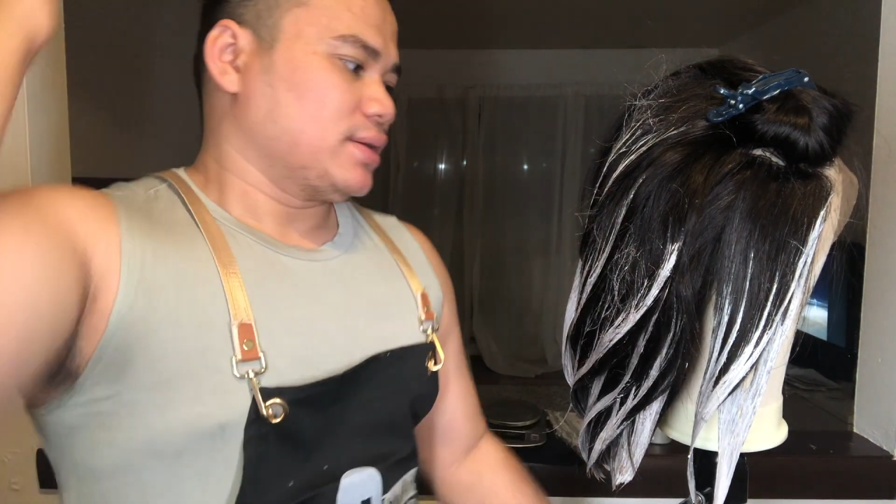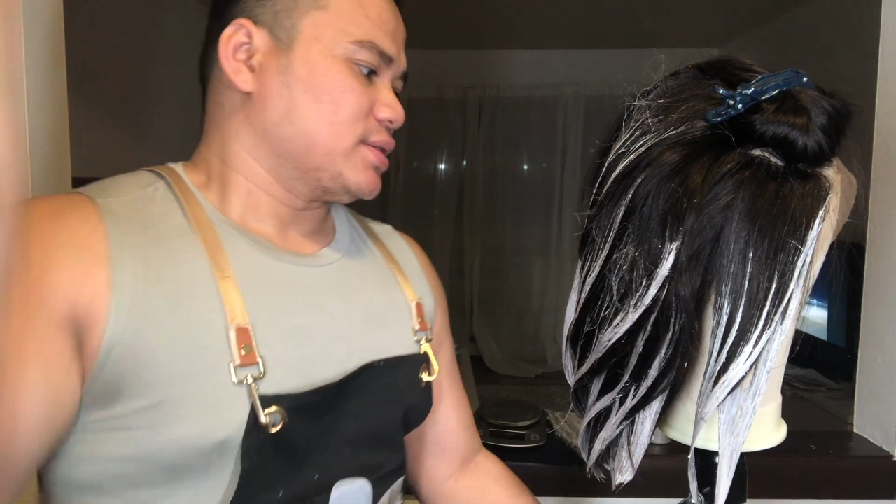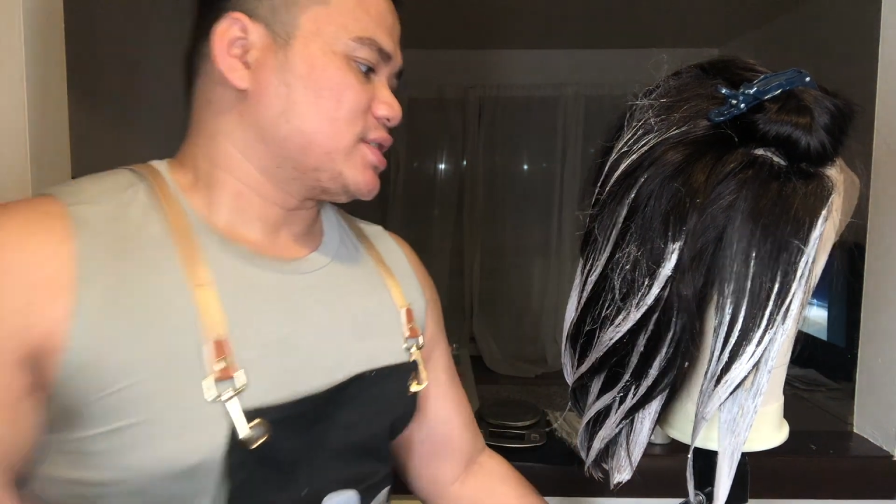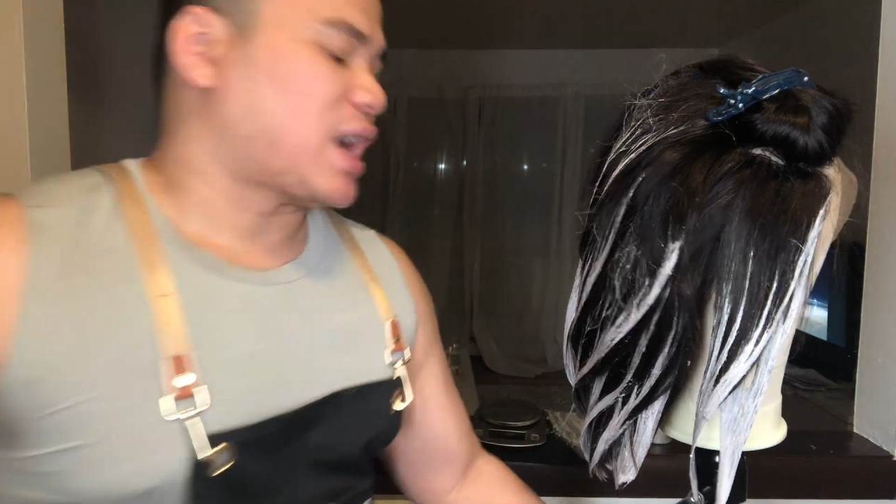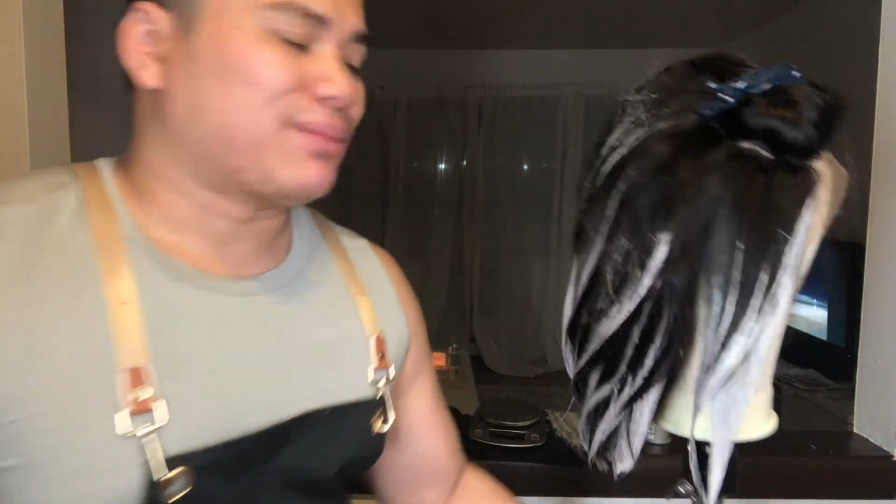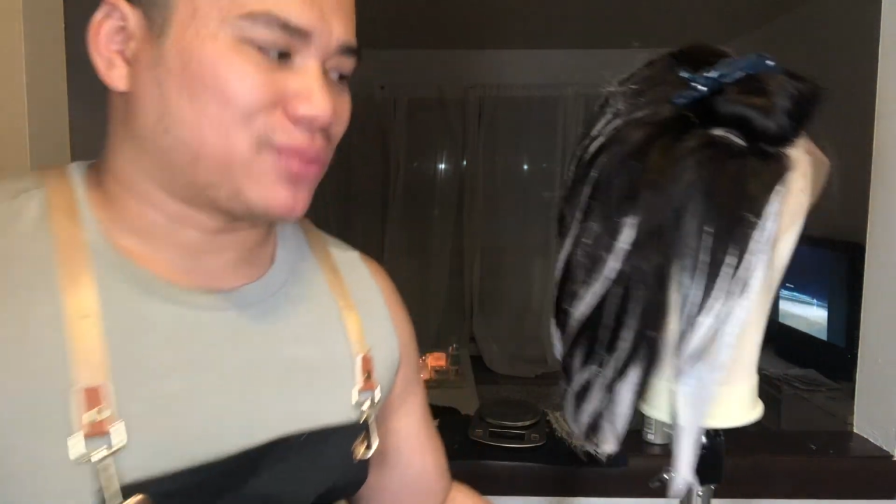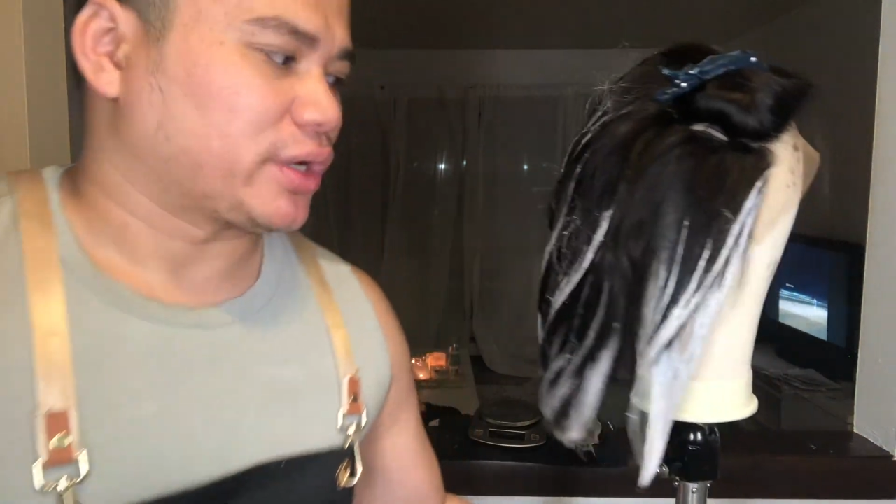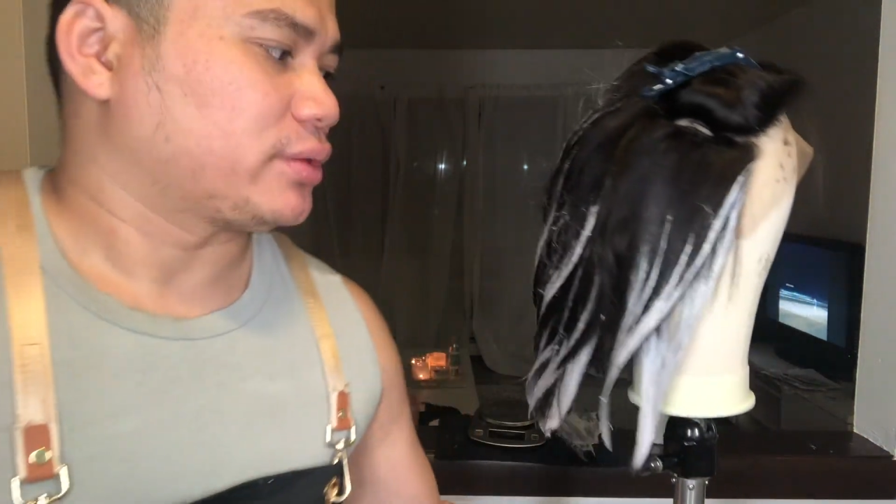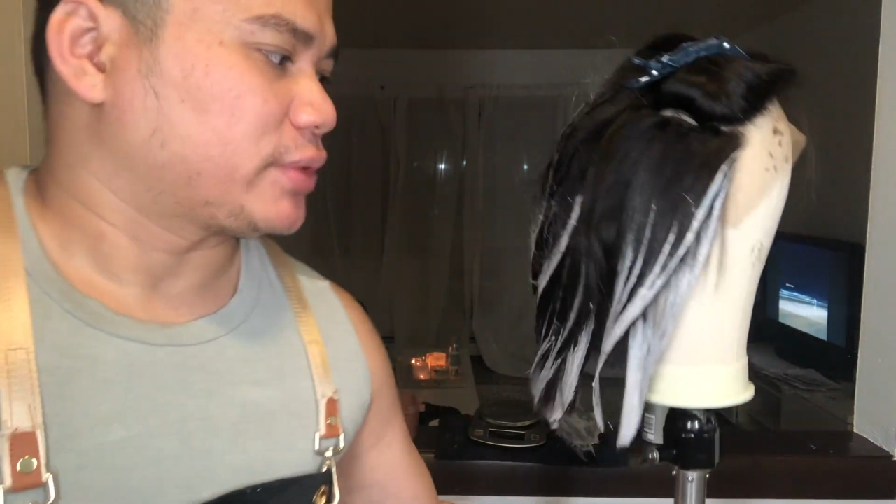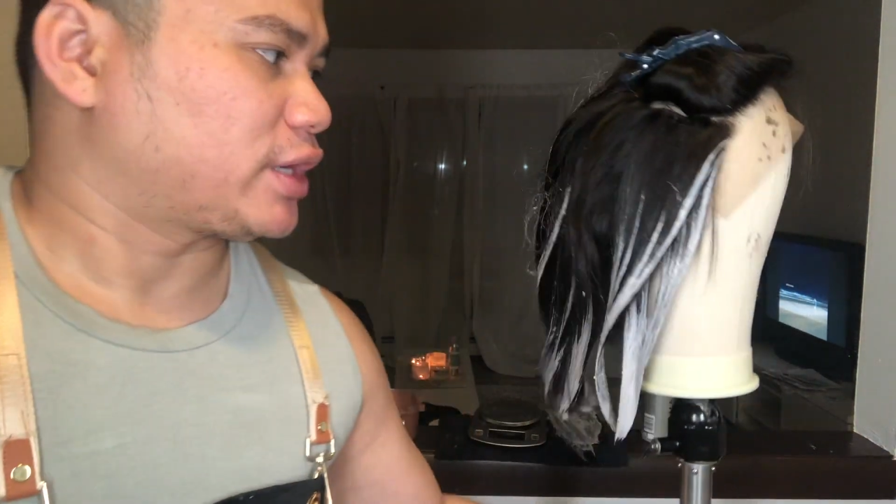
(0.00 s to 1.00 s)

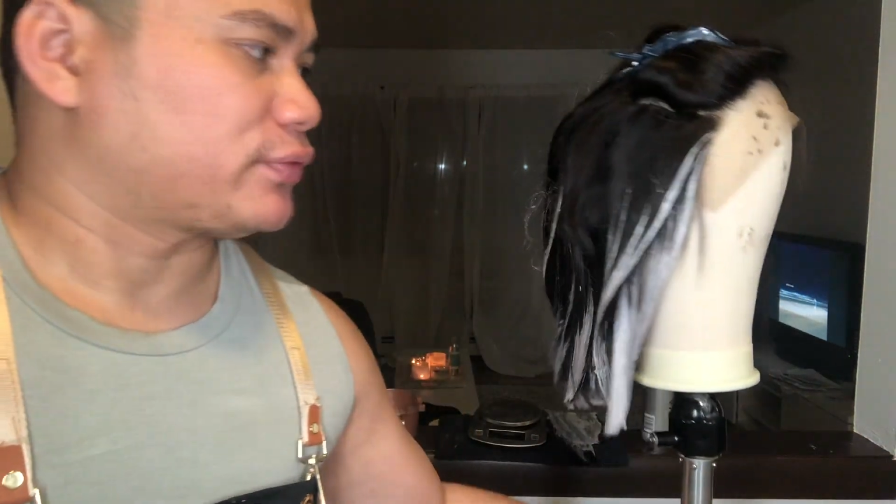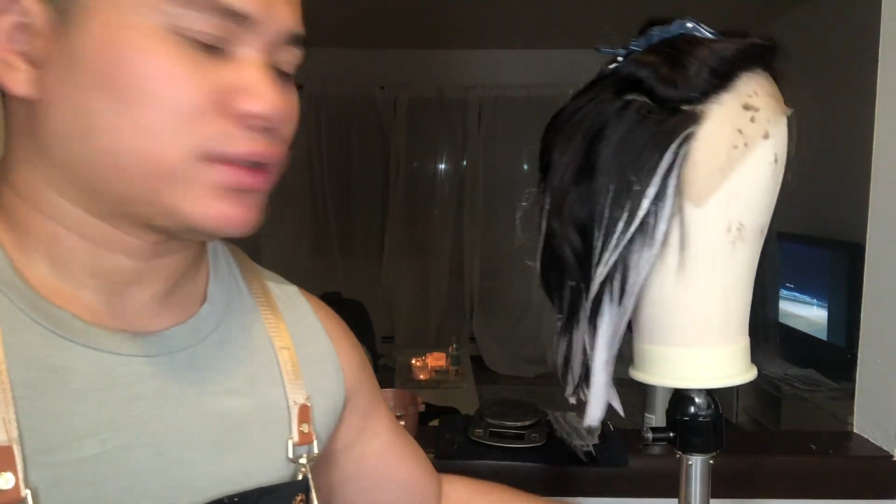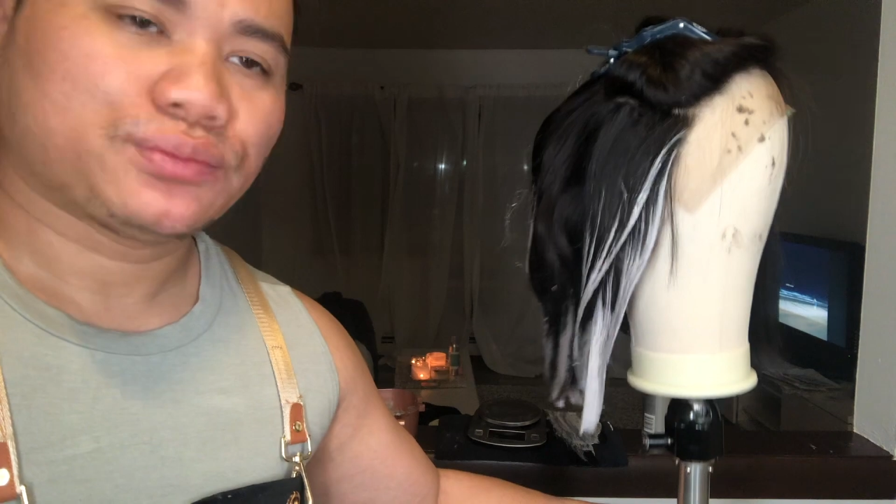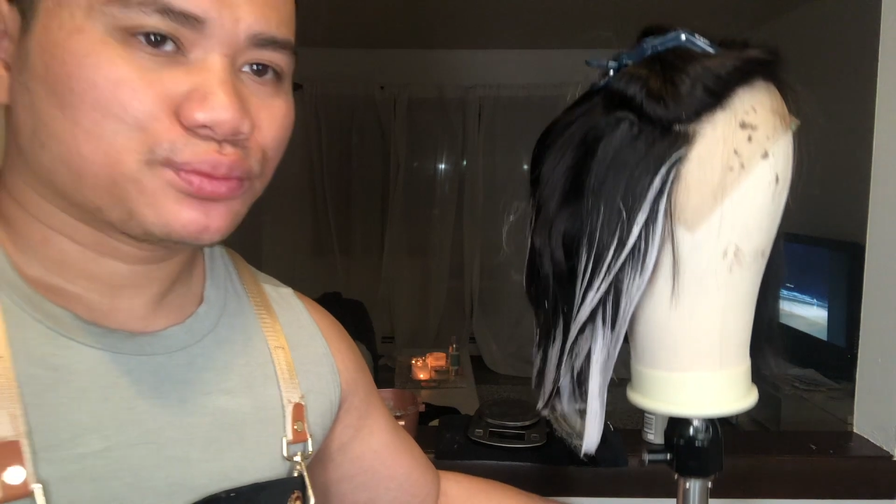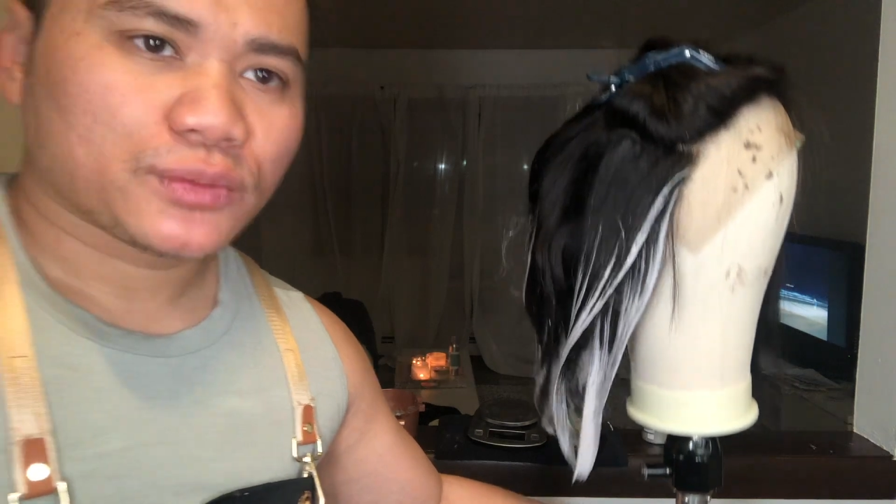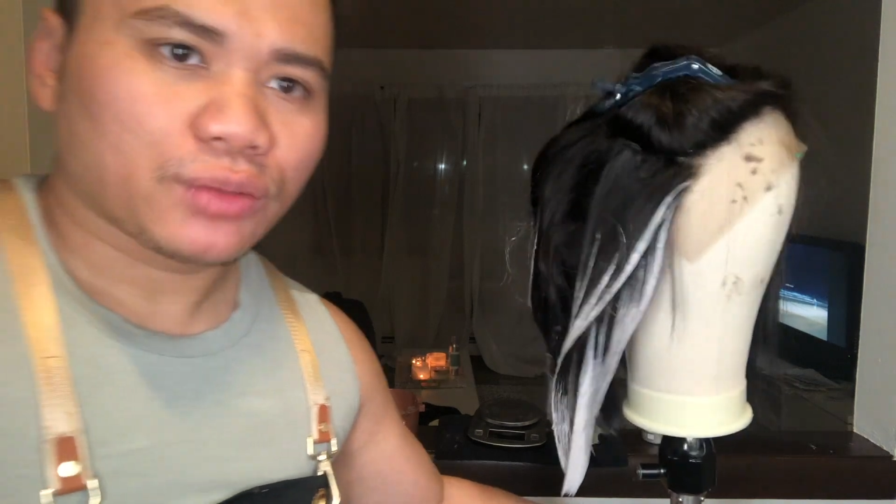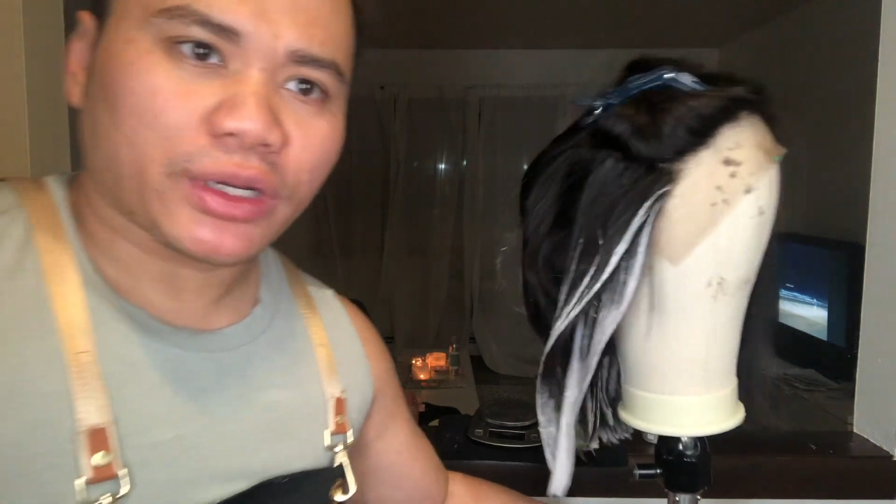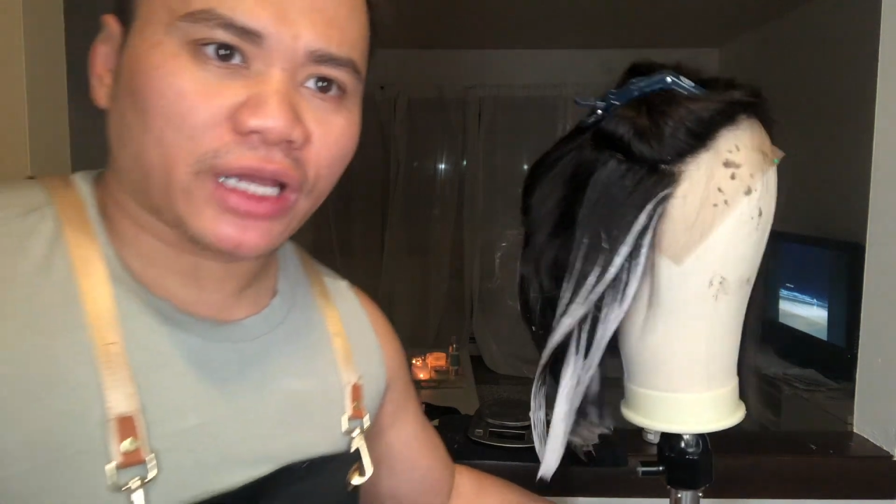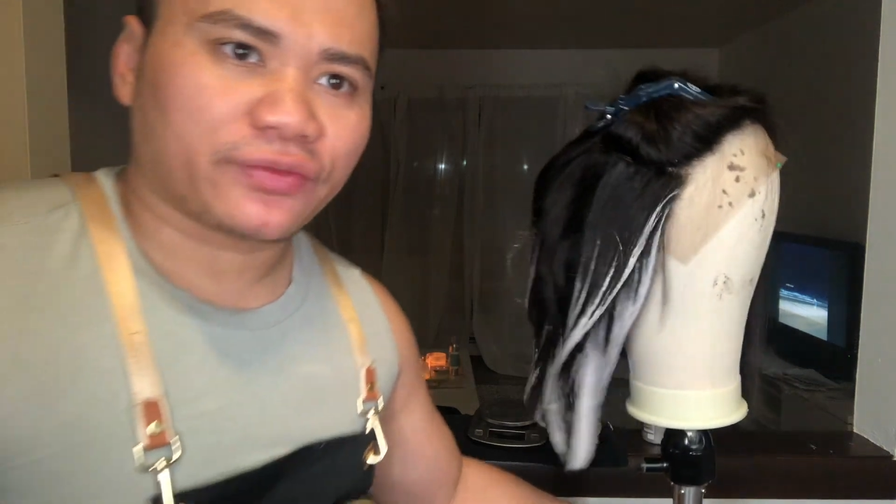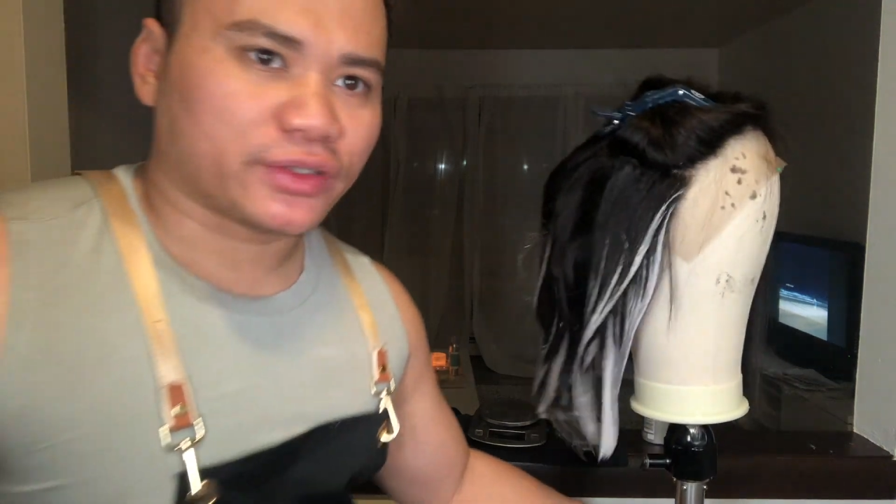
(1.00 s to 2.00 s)
sombre or
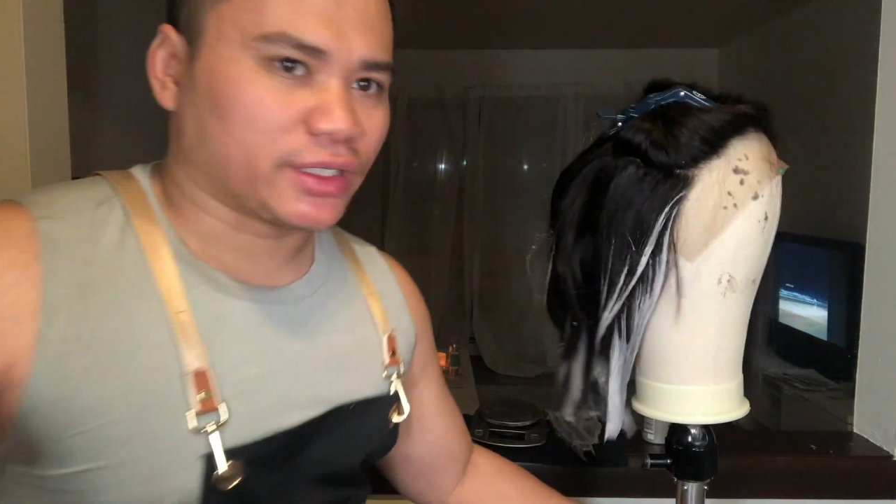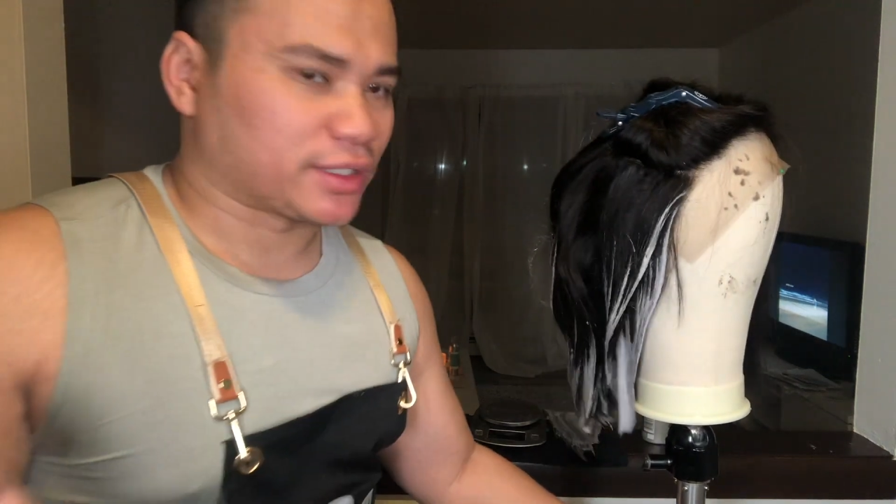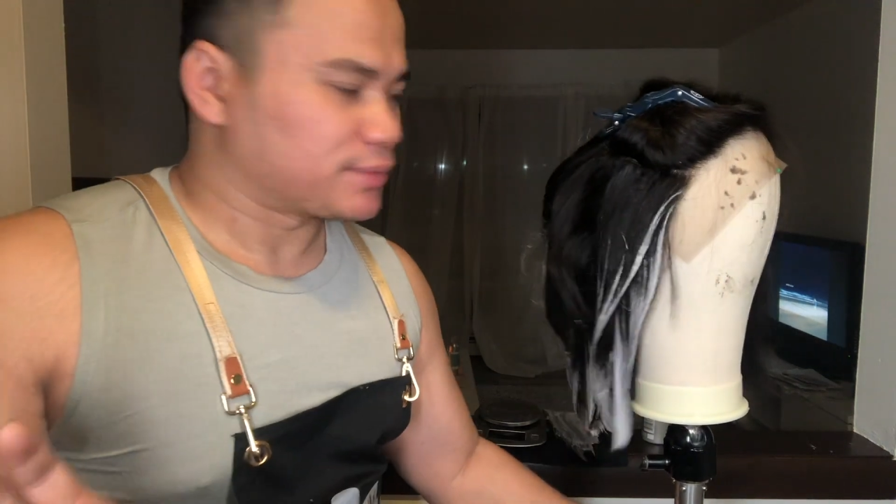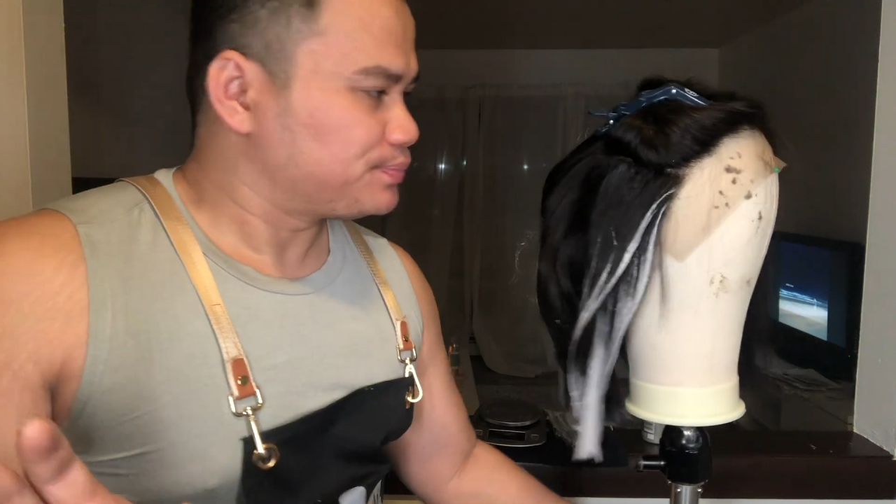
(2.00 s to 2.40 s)
whatever, y'all.